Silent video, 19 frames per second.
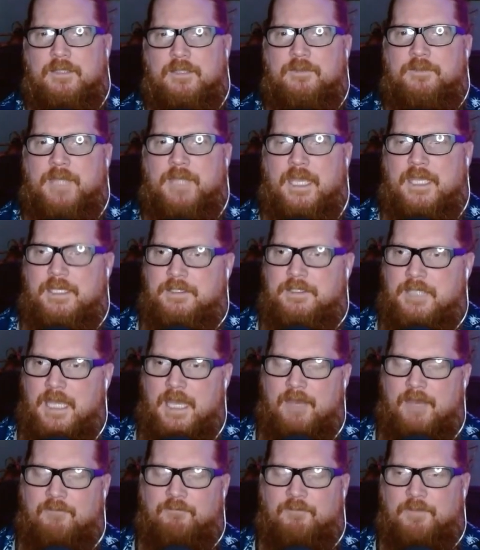they
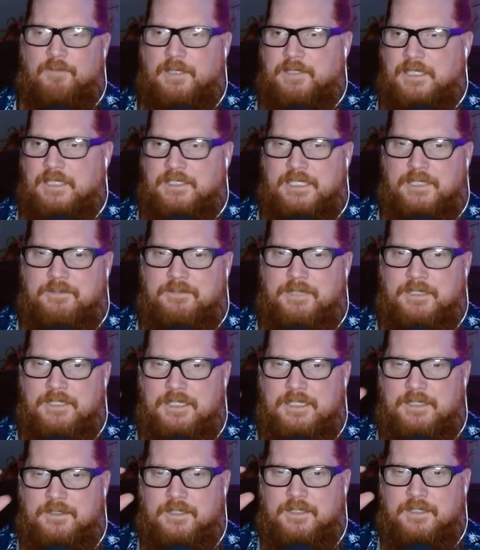have like they
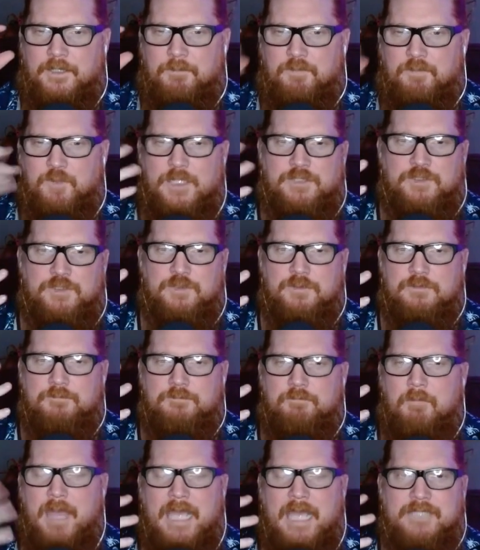need pressure
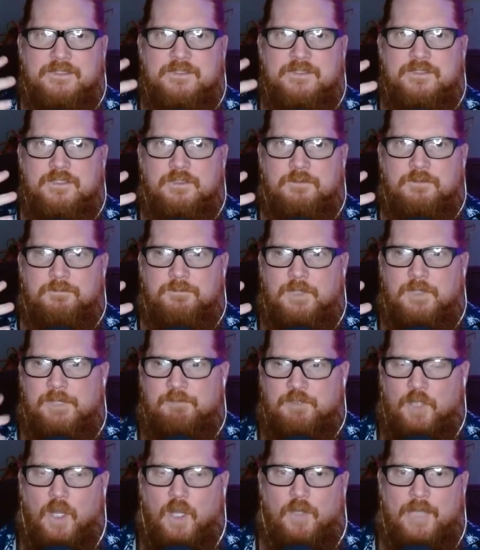masks to live
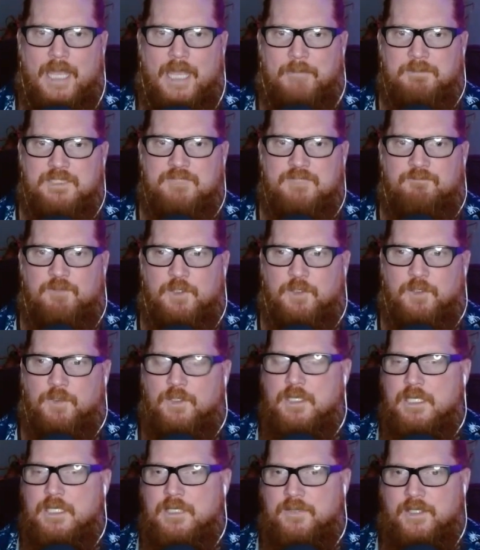in our atmosphere.
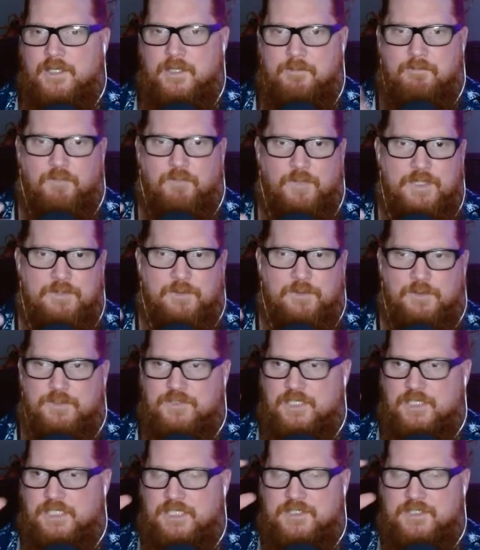They need
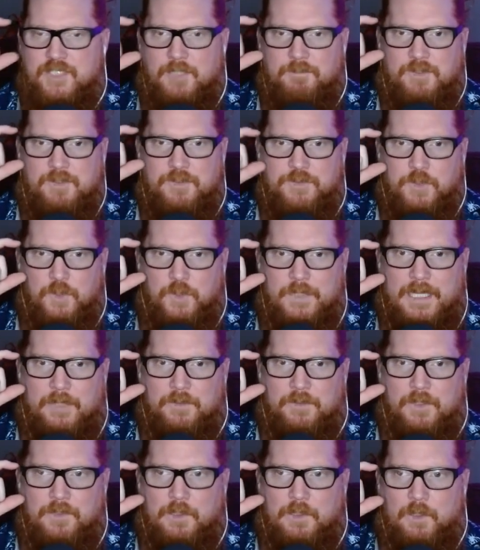breathers. They need something to dole
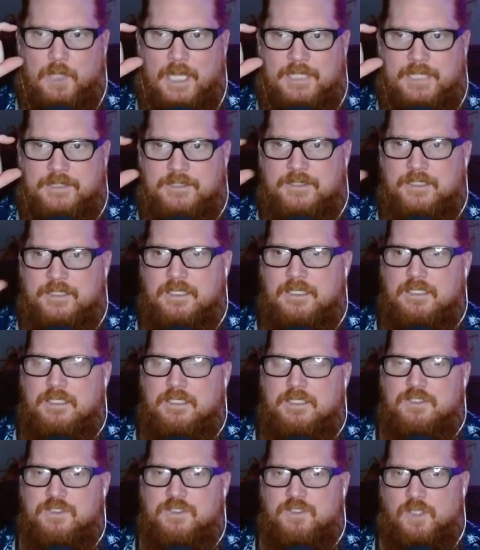out all the lights.
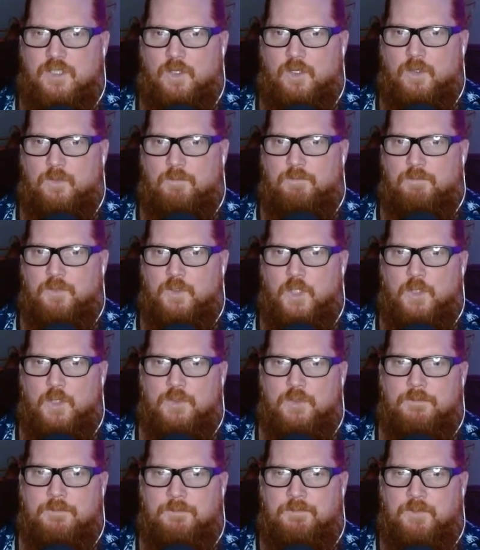So
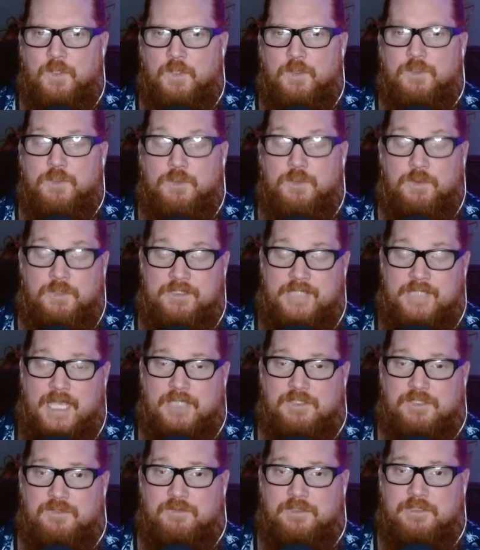Plo Koon is
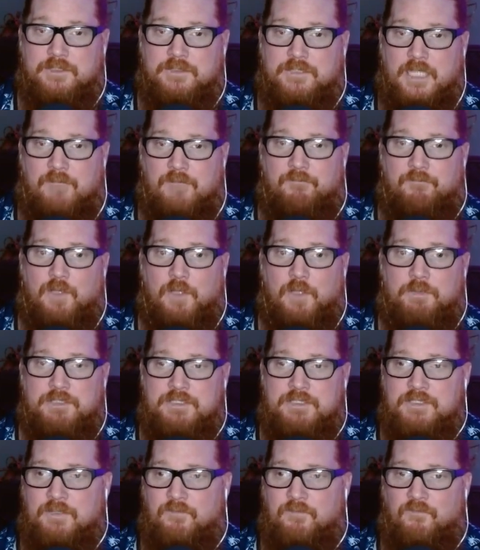actually Dave
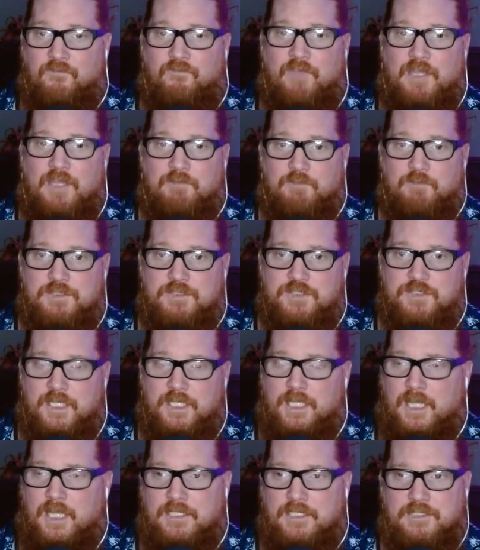Filoni's favorite
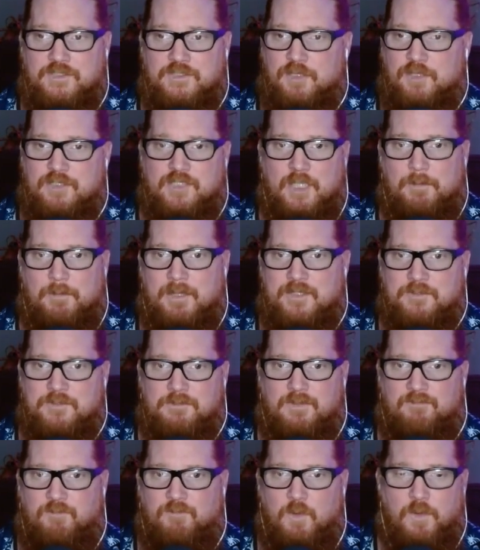Jedi. He's dressed up as him
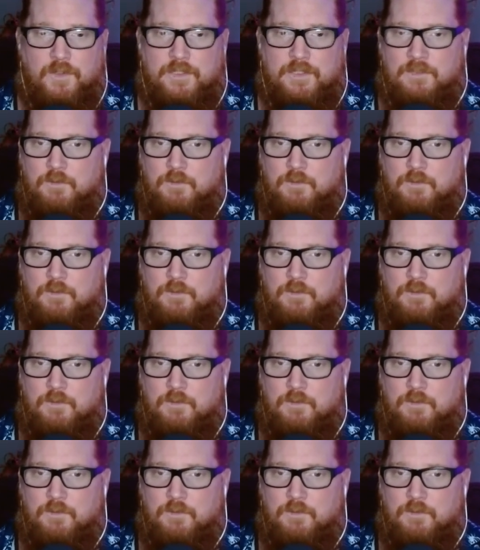before. He